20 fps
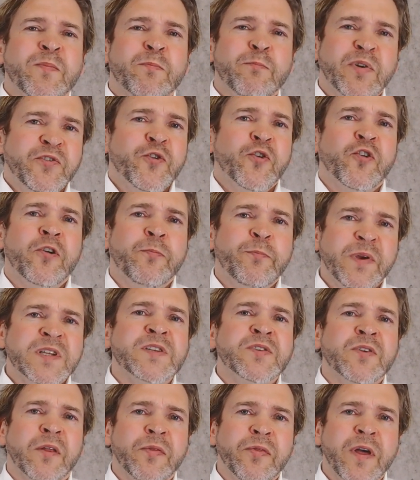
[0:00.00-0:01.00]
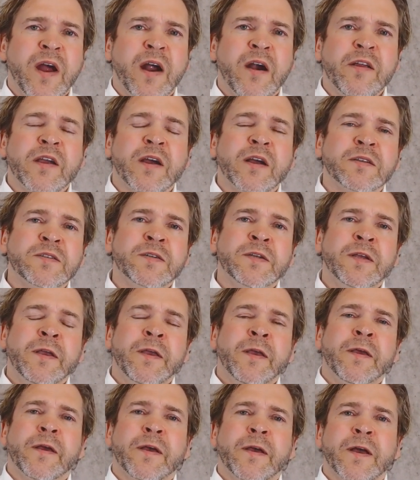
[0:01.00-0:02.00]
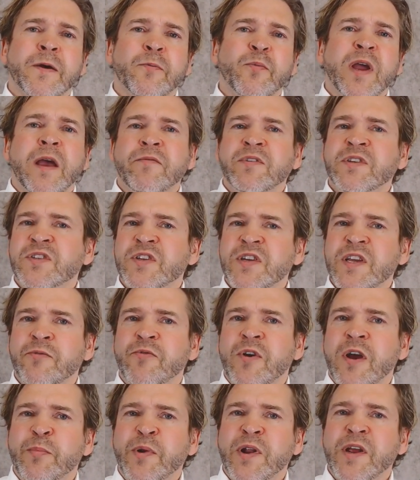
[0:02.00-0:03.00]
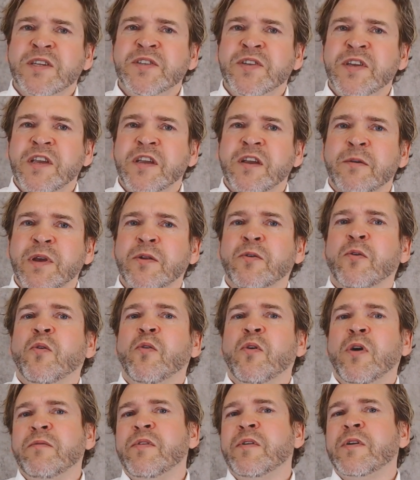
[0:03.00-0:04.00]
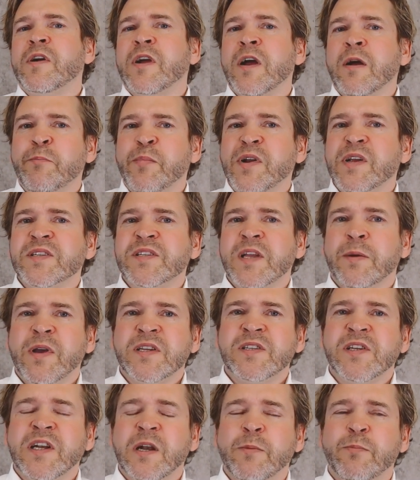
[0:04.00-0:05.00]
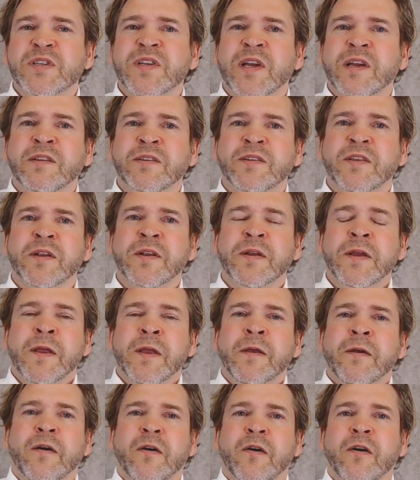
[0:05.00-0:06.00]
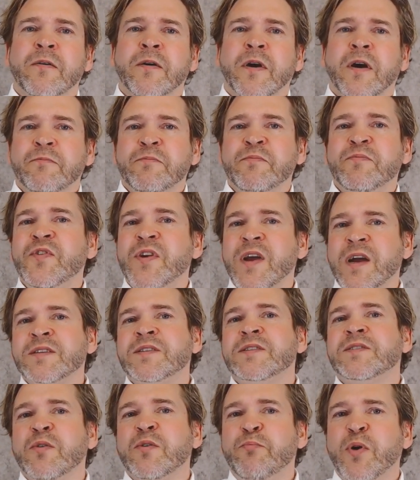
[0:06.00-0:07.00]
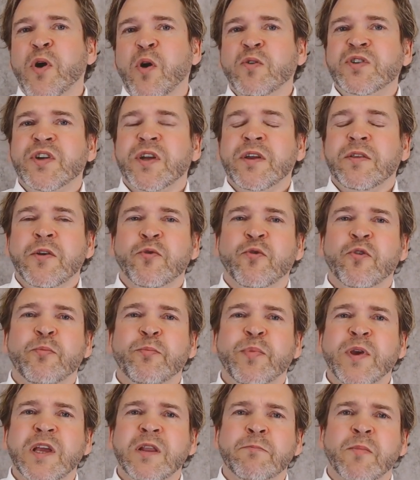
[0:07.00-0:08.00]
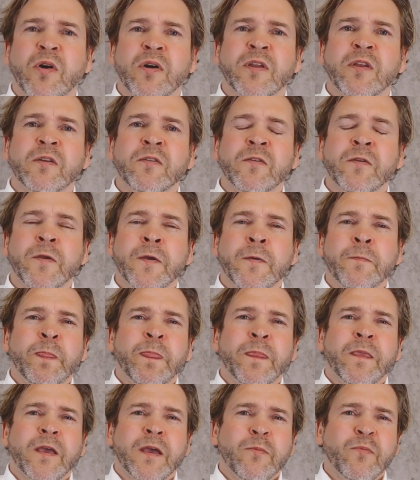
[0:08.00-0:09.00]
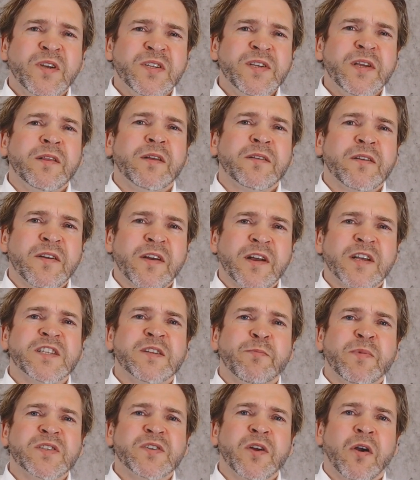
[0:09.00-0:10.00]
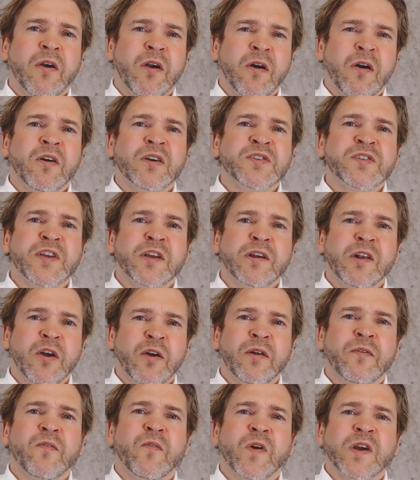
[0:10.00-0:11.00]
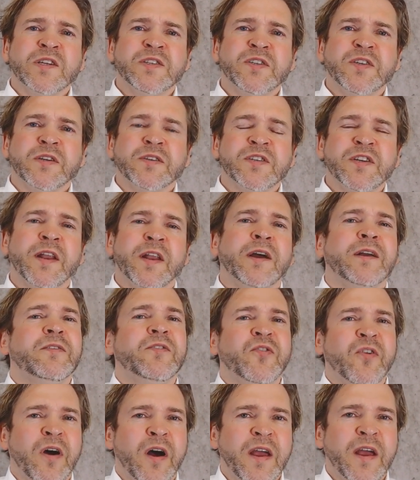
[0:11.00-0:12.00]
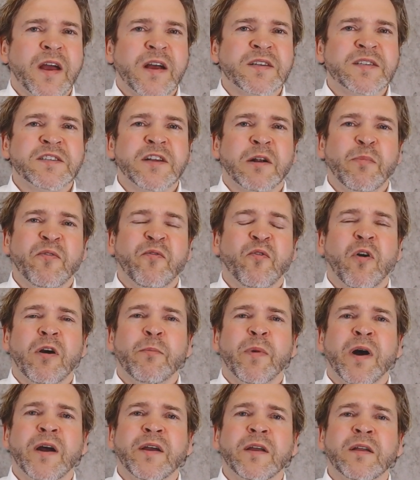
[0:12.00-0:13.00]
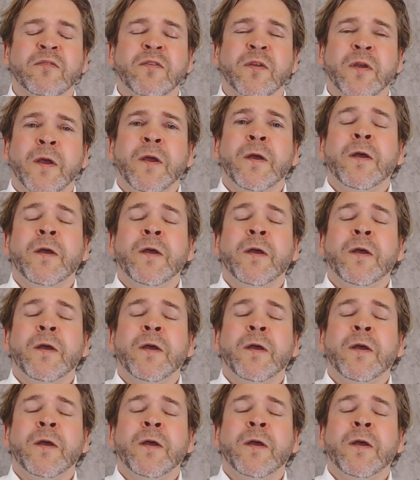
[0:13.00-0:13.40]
But Europe is not there yet. We haven't seen Rapid AST. I mean, all the companies I basically presented are just approaching the European market. And we see that customers are asking a lot of questions. Can I try Astra before I buy it?